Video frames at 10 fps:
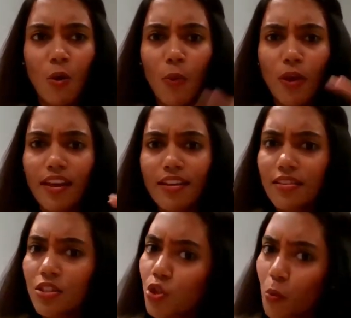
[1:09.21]
when there's
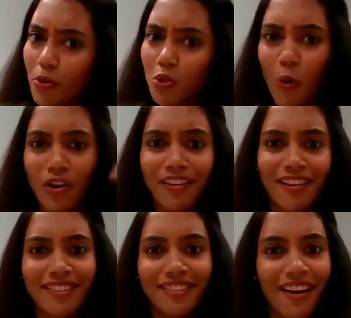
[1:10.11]
too much water
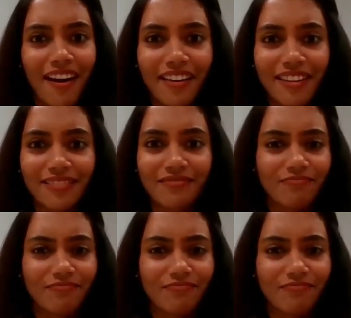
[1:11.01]
content in the eye.